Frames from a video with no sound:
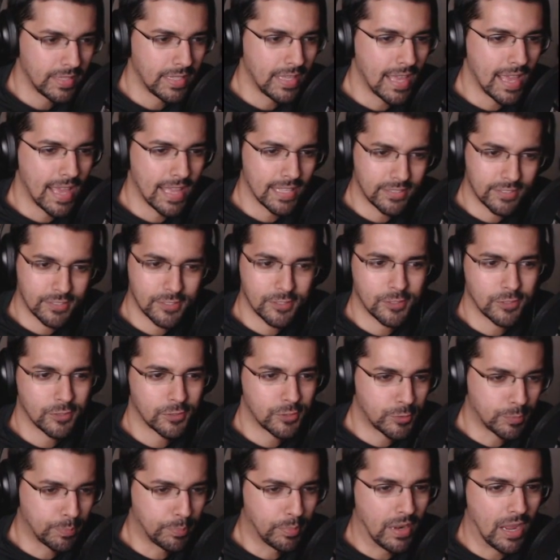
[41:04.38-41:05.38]
Yes,
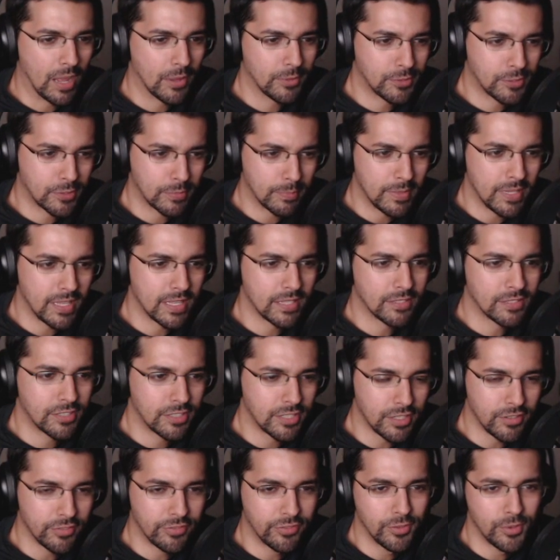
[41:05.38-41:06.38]
Sprouts, Me, and
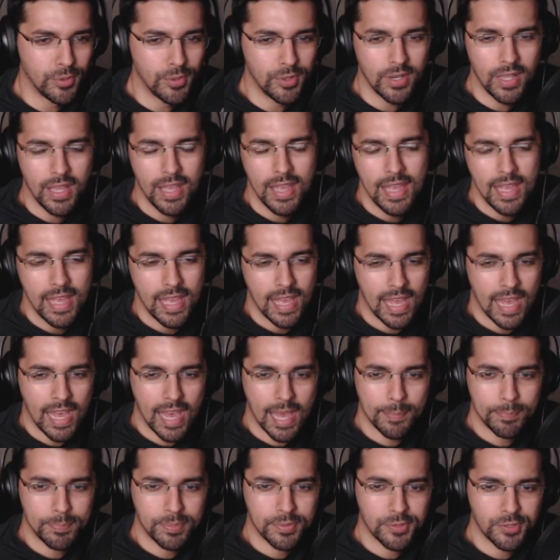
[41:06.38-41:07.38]
Seafood,
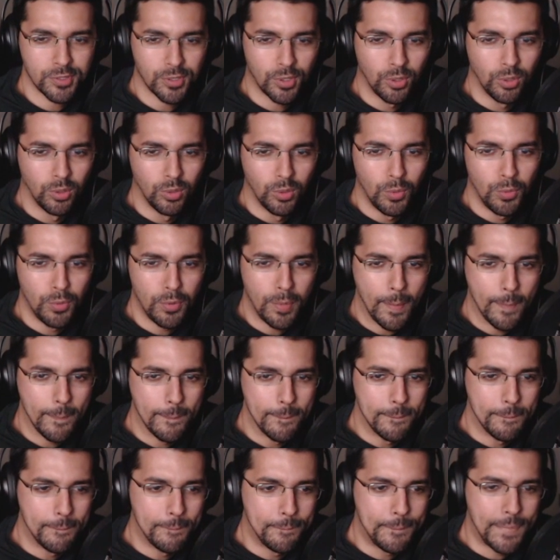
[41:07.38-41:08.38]
absolute
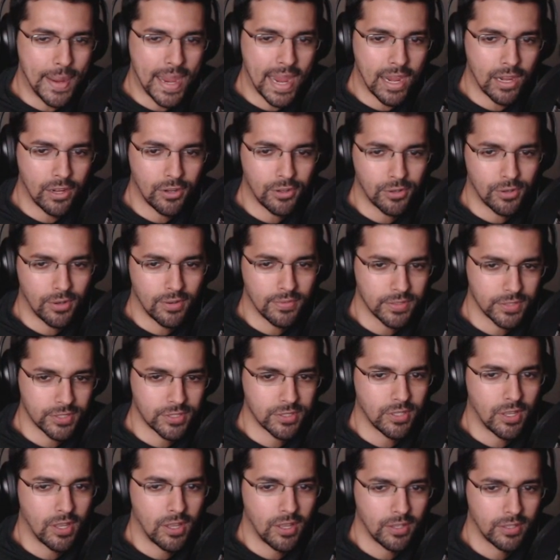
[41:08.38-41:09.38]
banger of a
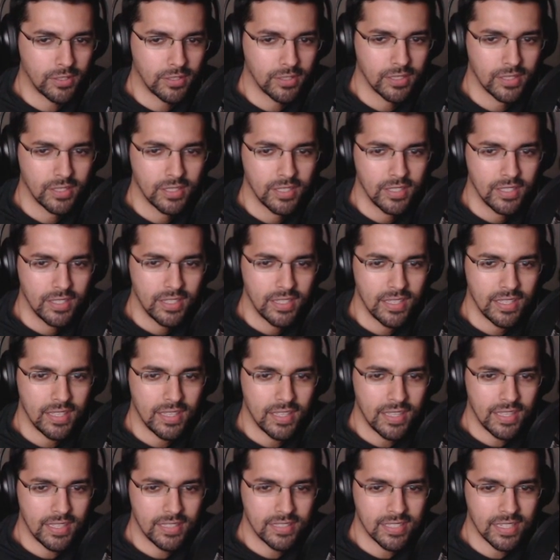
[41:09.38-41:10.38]
song.
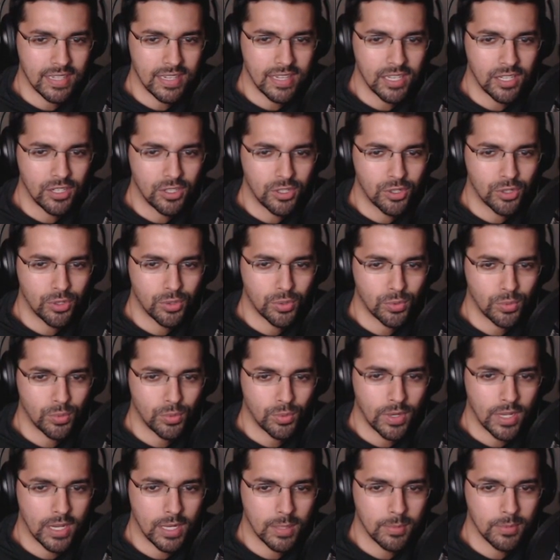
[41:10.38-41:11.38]
It's an
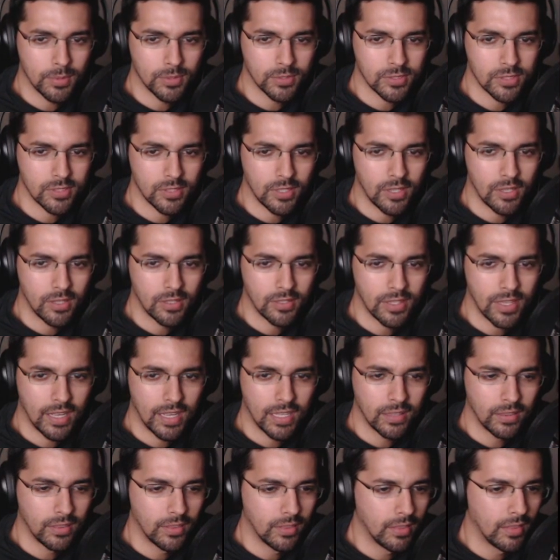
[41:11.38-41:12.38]
incredible song.
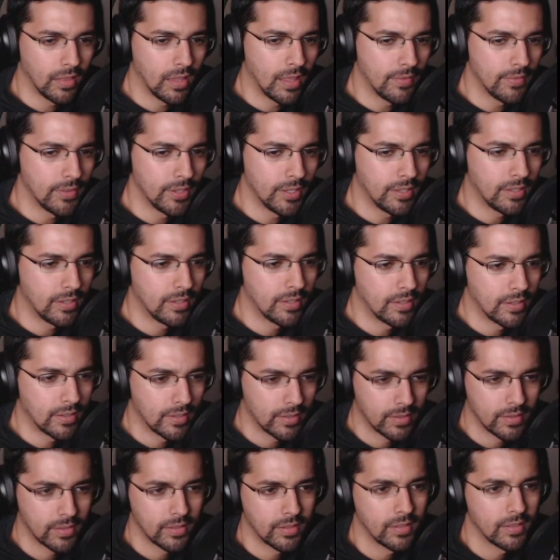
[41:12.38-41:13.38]
I love it.
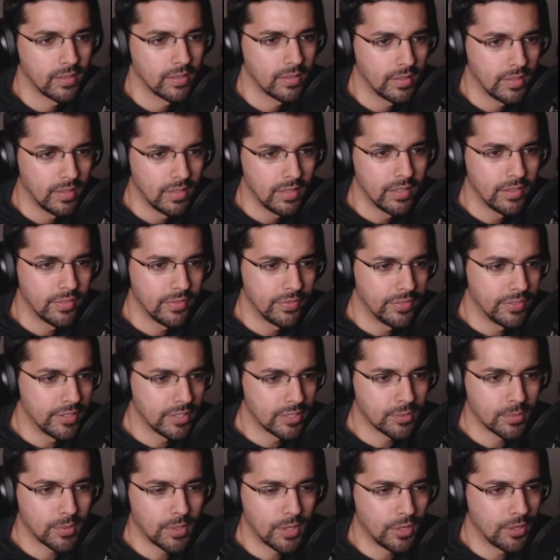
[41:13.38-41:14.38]

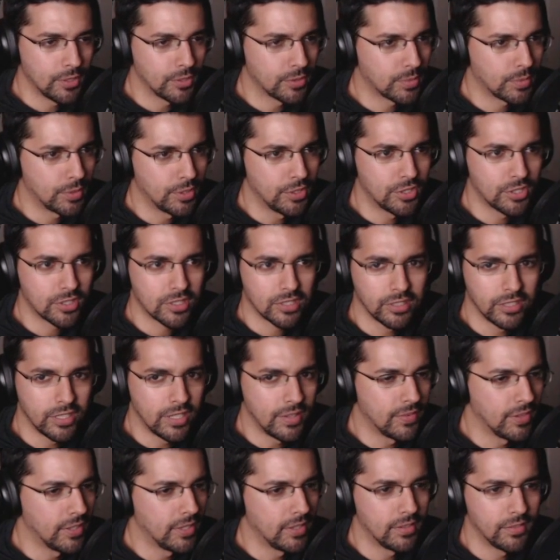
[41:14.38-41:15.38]
This is one of those where you just
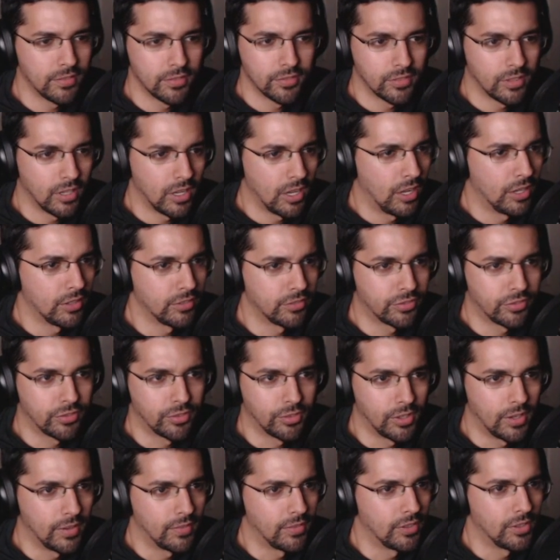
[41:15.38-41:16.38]
leave it on
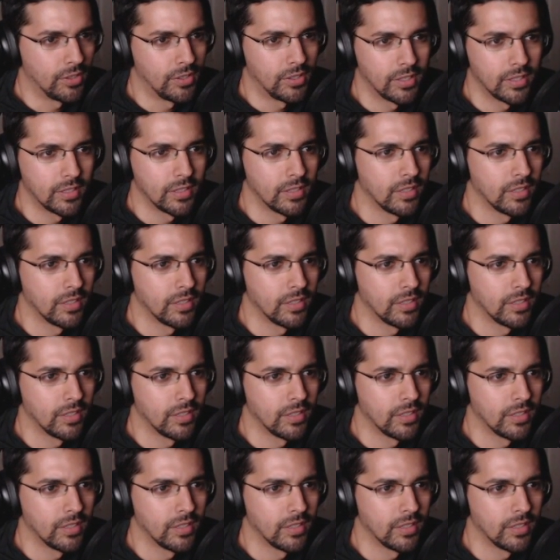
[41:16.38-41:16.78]
forever.